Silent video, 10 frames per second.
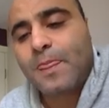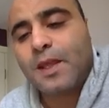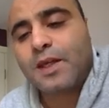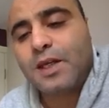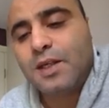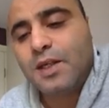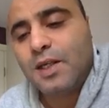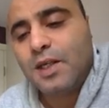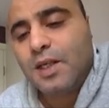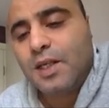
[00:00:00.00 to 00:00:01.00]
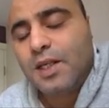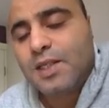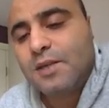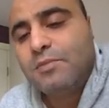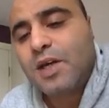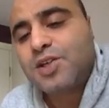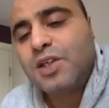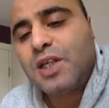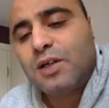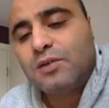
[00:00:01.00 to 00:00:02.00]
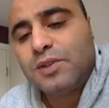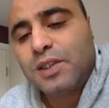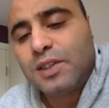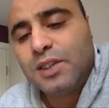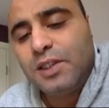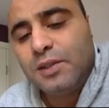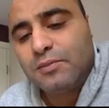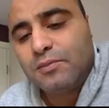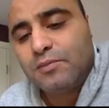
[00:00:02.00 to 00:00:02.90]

Okay, let's imagine now that the